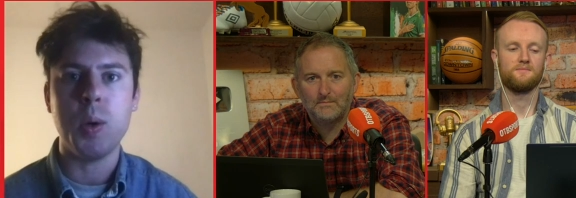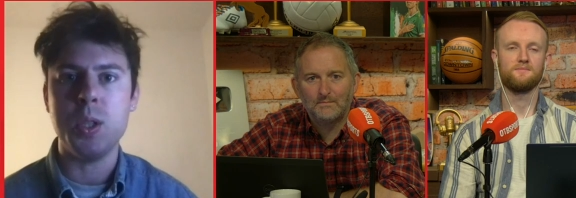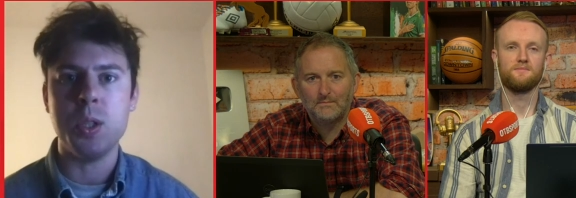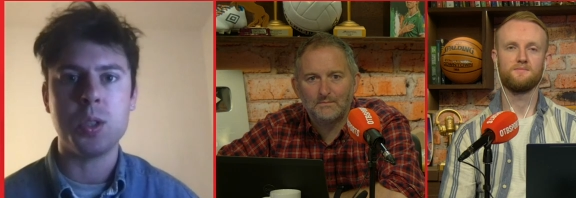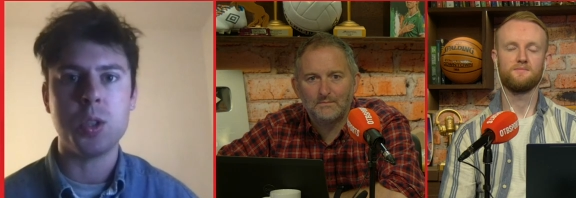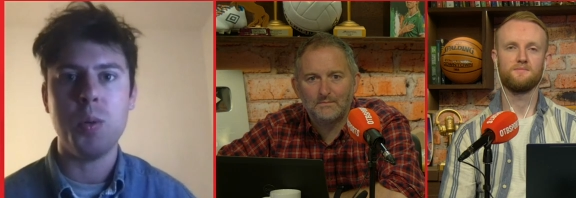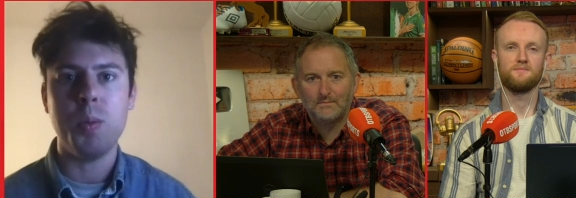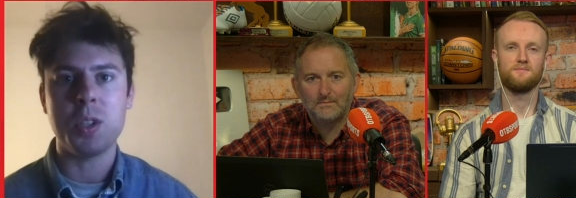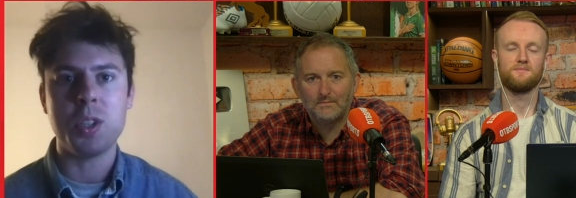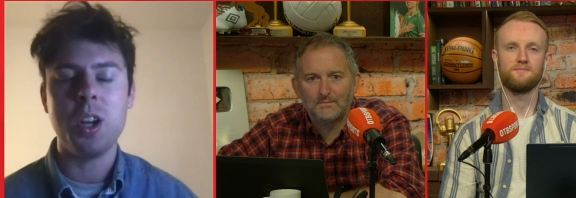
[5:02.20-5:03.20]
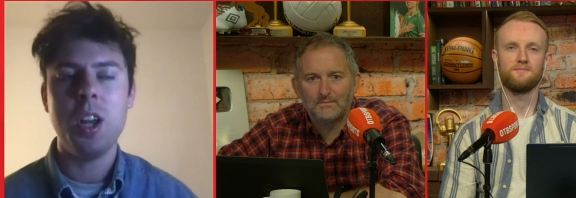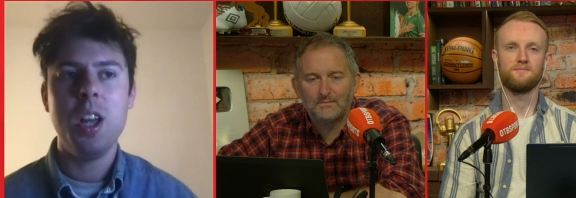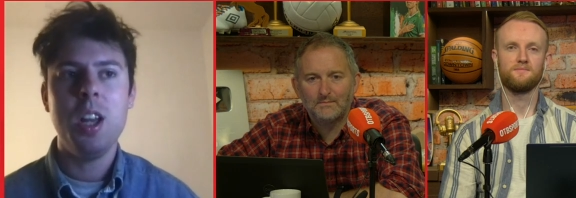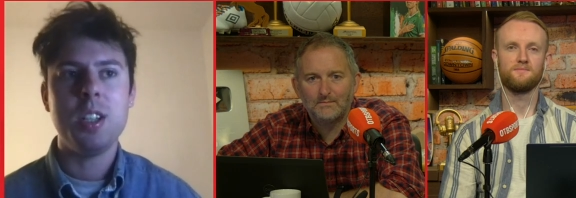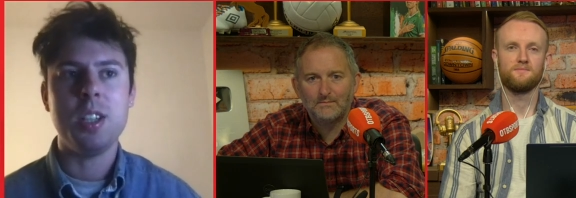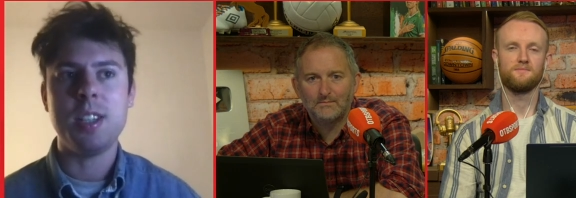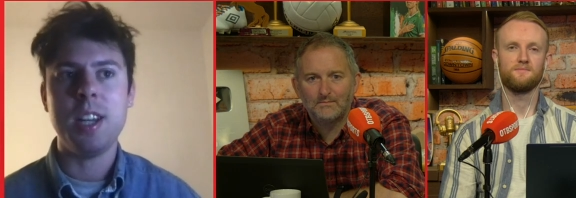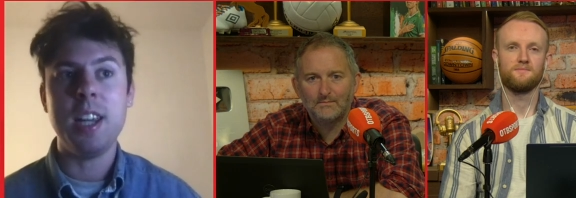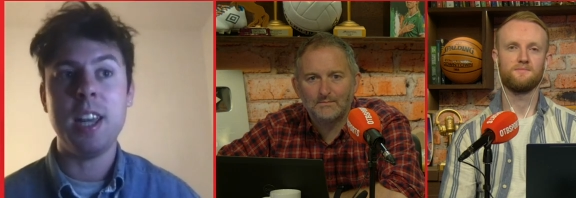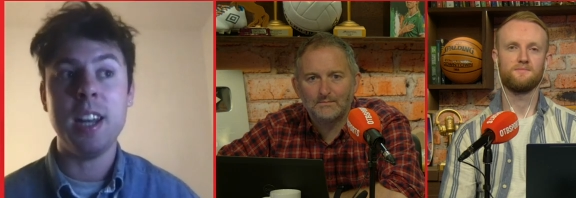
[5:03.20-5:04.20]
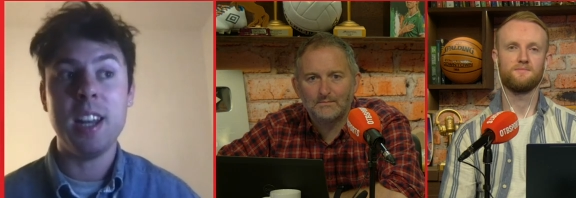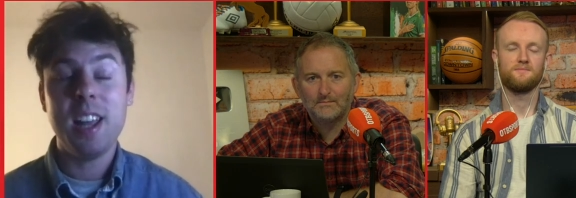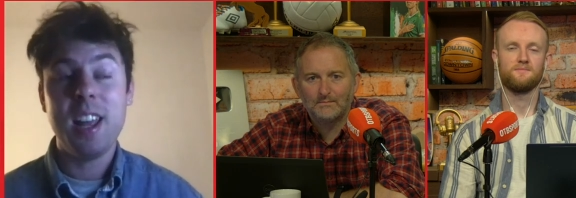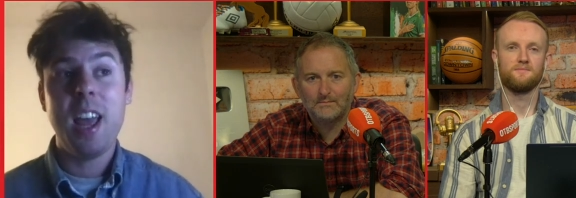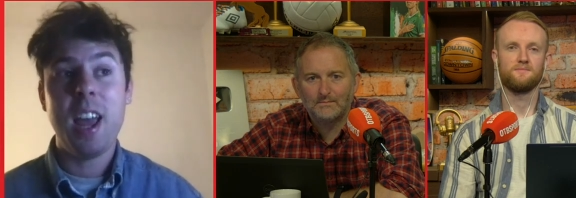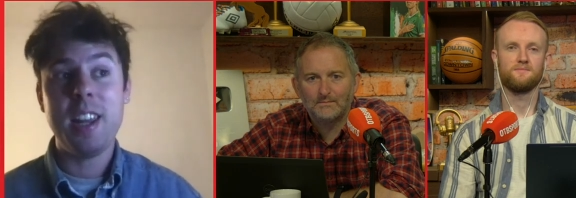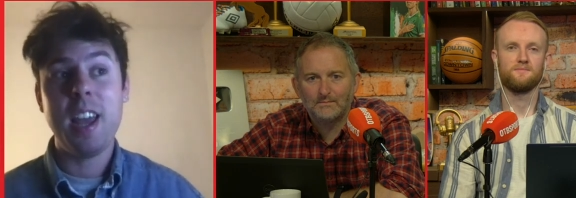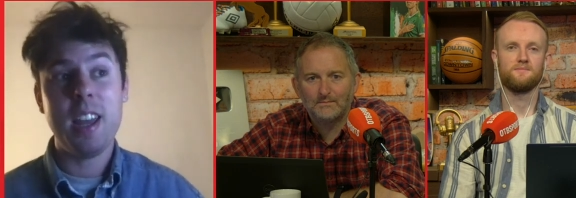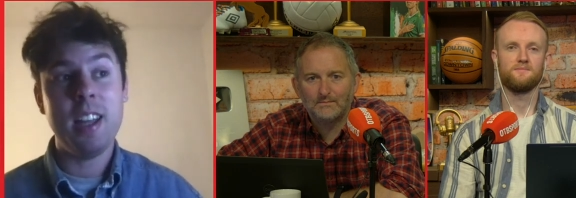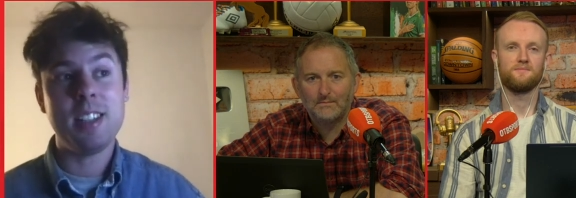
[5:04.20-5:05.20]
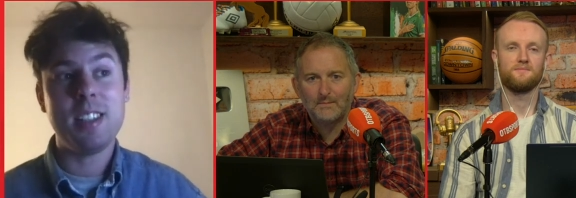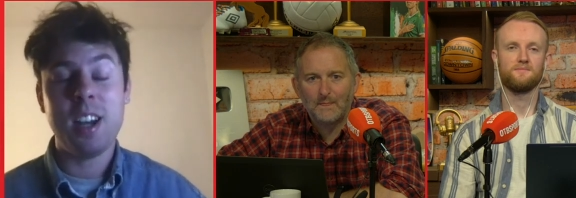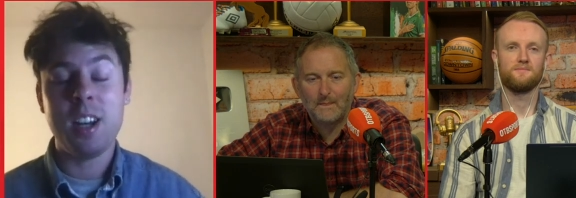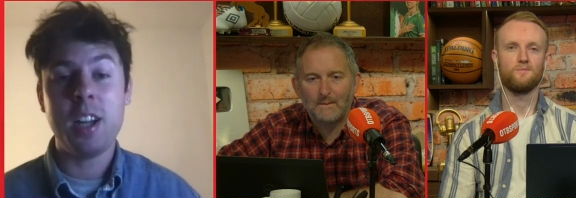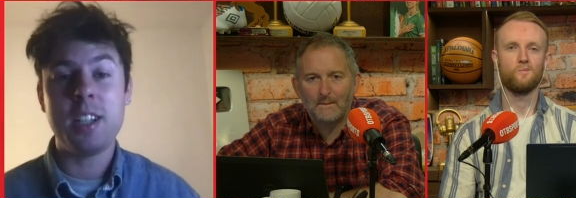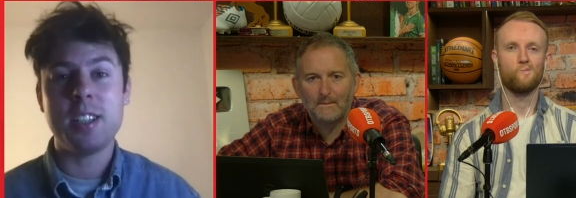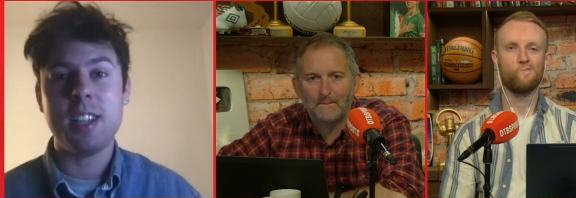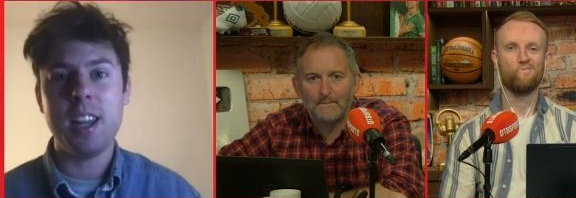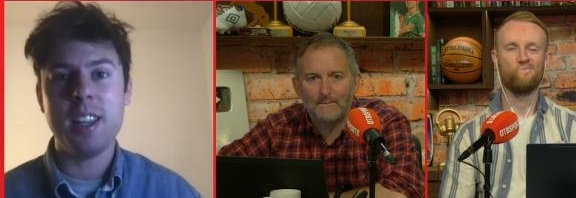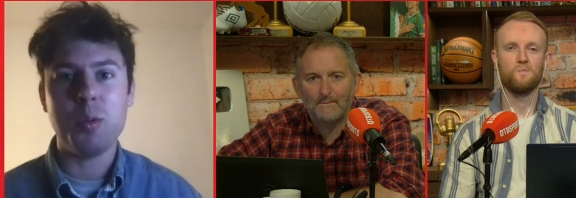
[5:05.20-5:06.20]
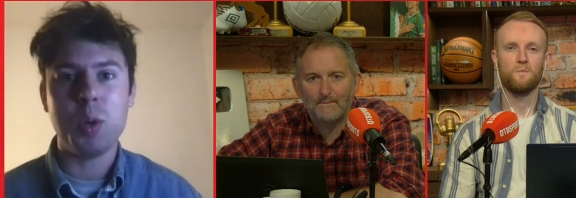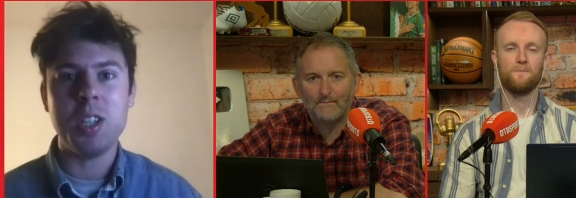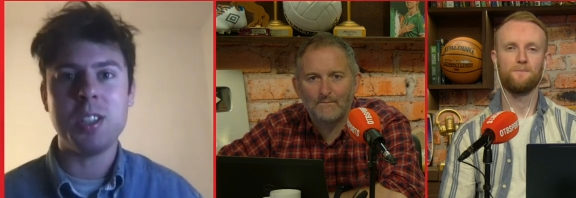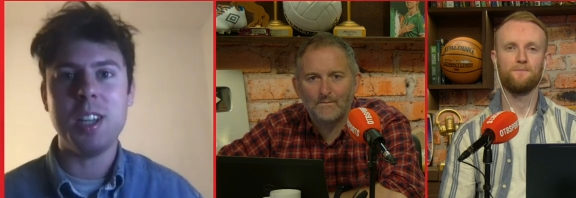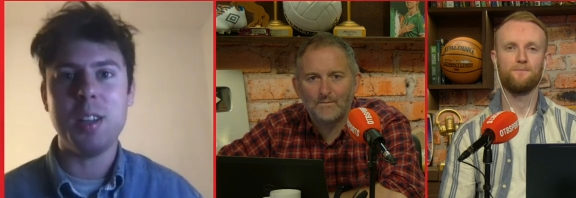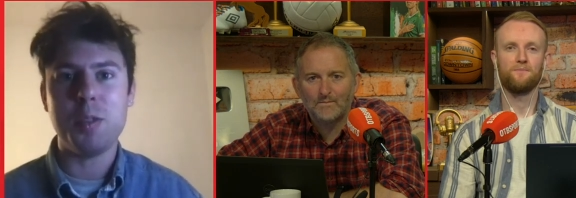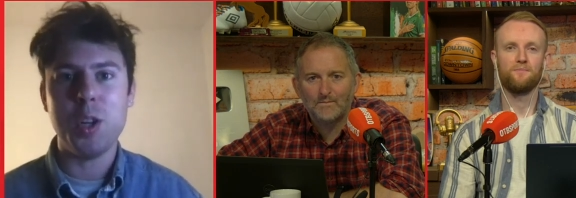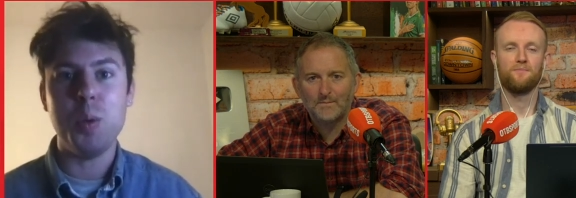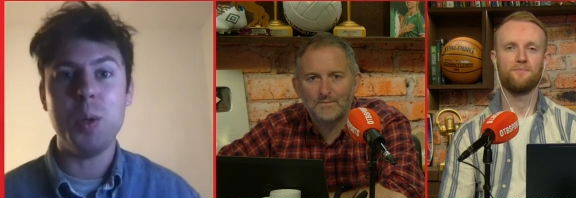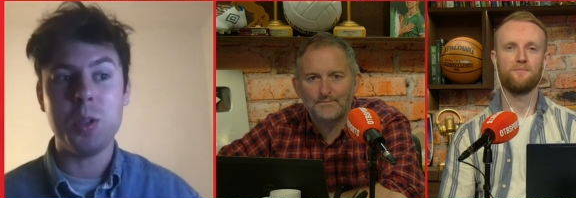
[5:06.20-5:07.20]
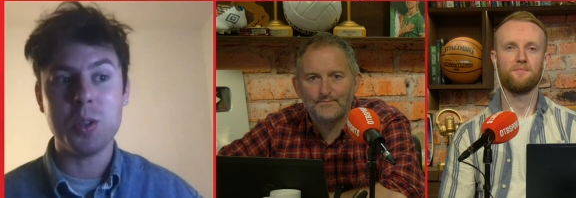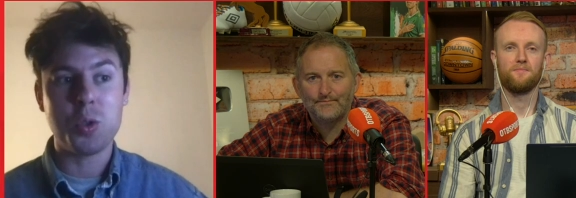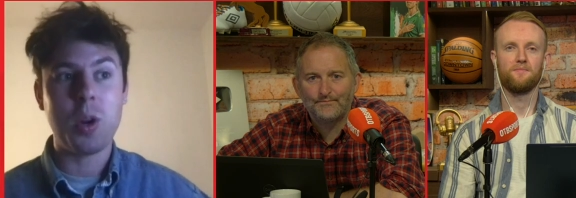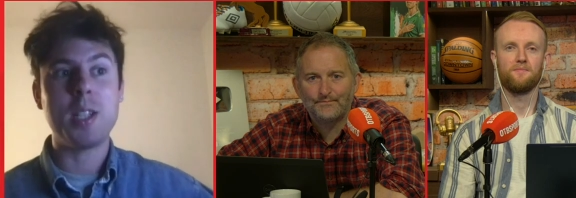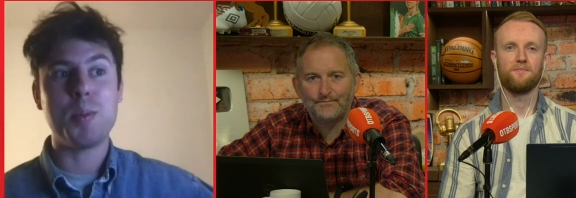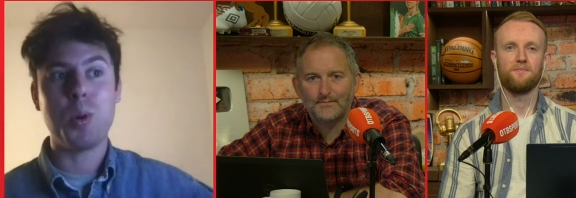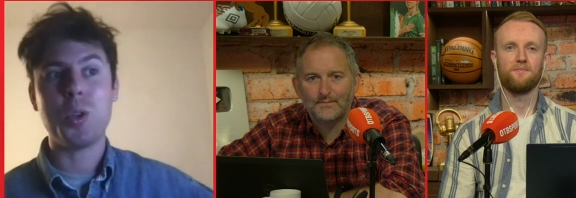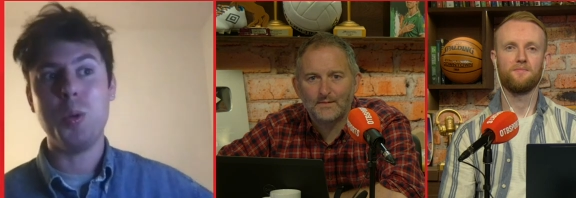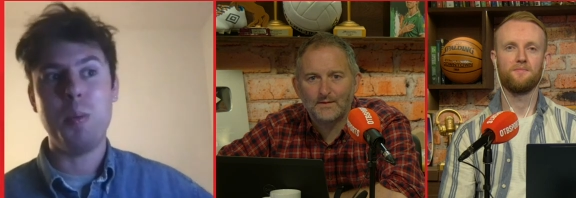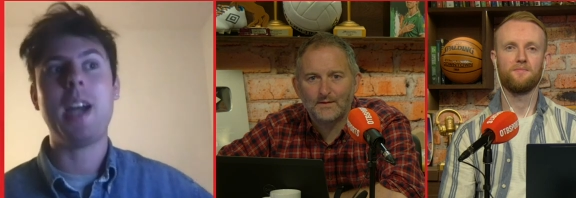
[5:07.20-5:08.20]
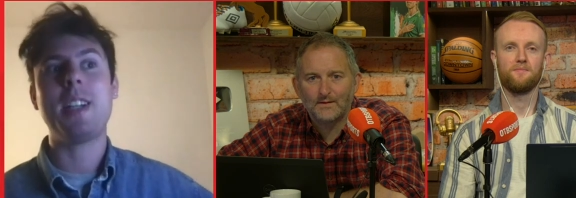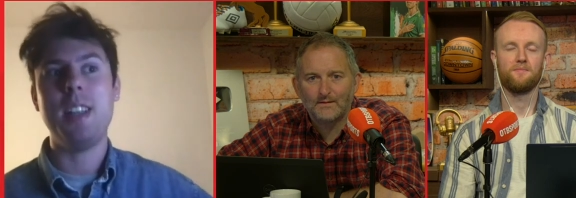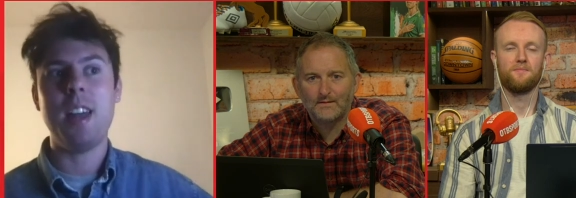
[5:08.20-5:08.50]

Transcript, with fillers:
Speaker 1: who had just so much to see. And and yeah, it's, I'd like to say that when you see the film, it does transport you back to